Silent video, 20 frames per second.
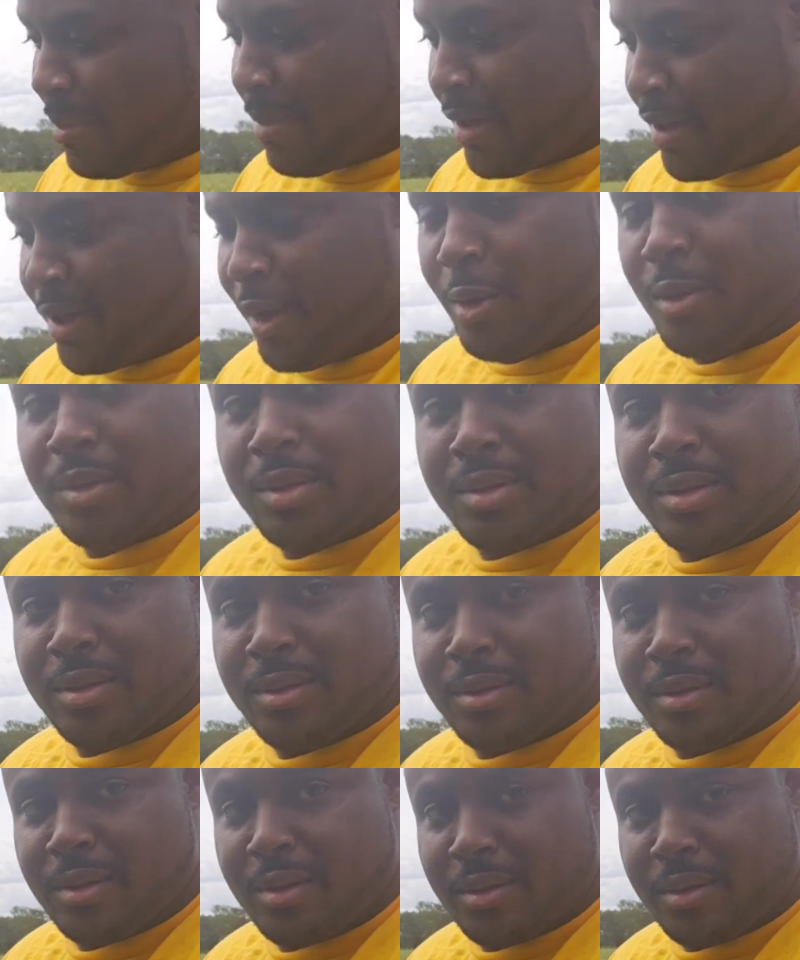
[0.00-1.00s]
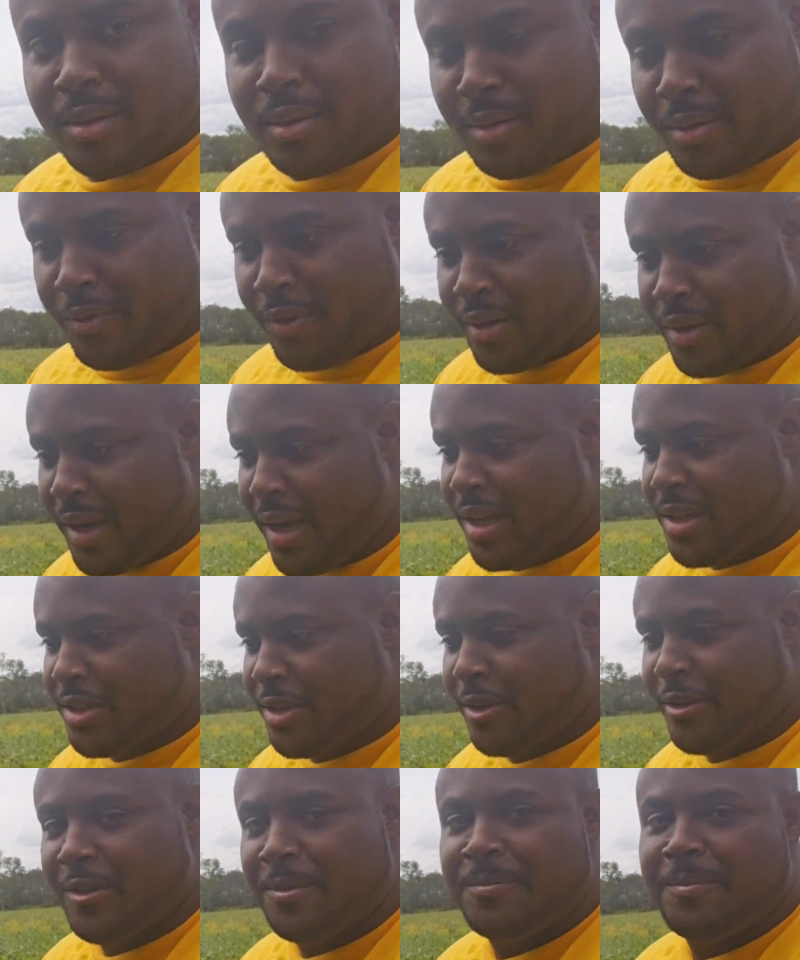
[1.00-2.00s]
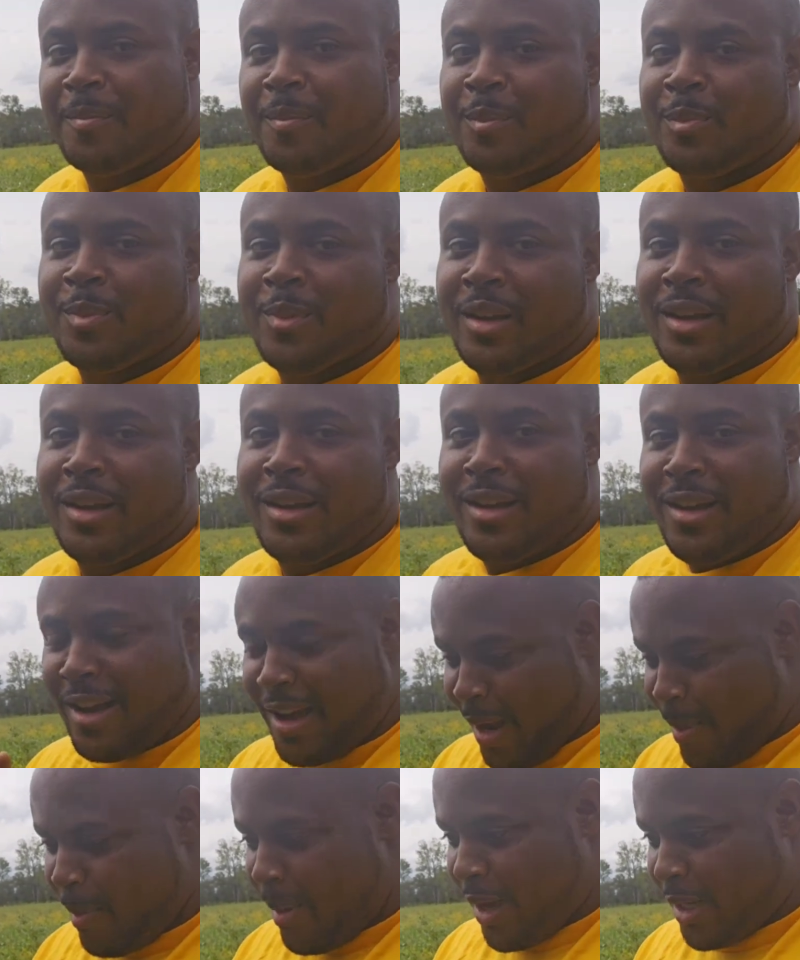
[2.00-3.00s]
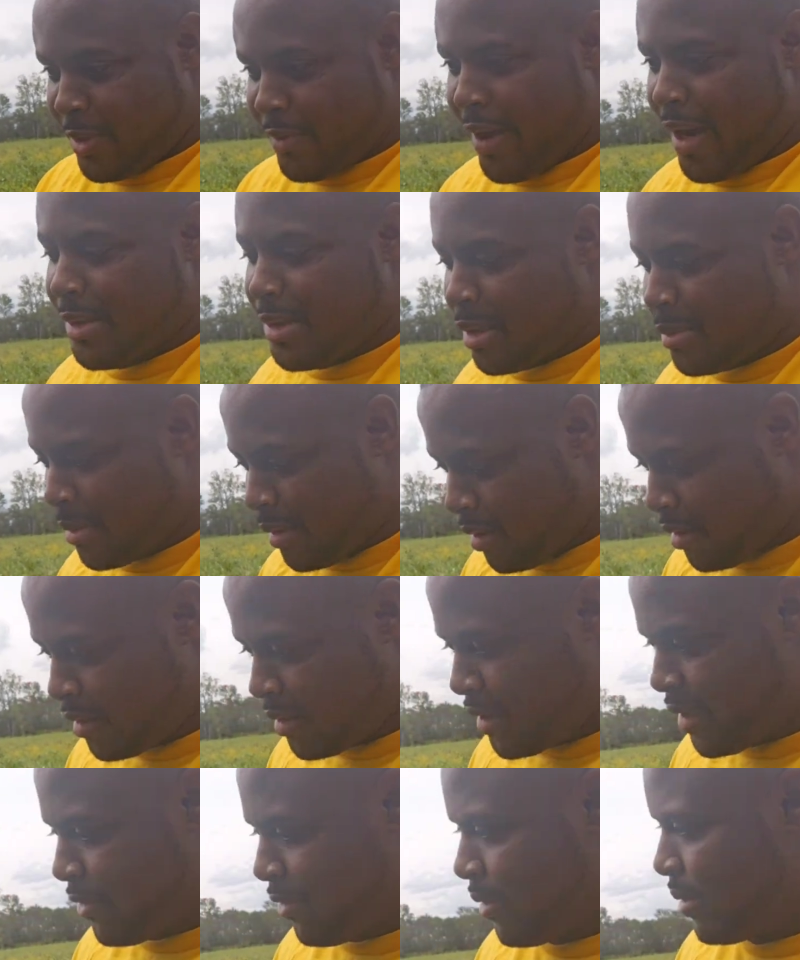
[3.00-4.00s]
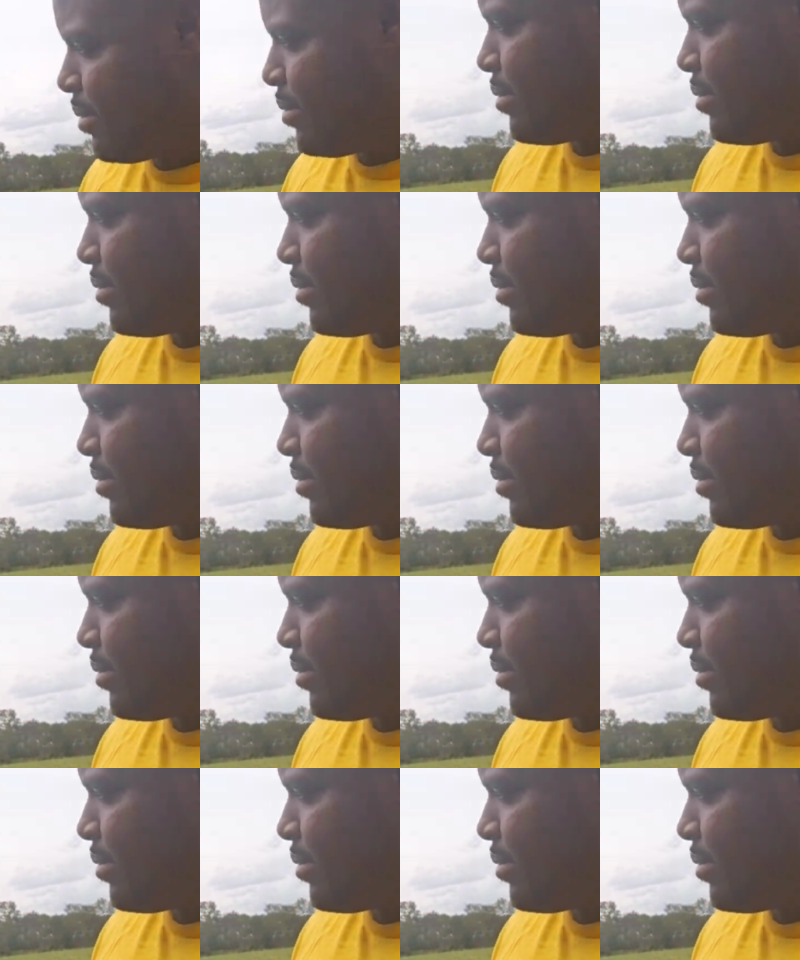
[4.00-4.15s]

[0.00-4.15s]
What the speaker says: in my notes for next year, I might try something a little different.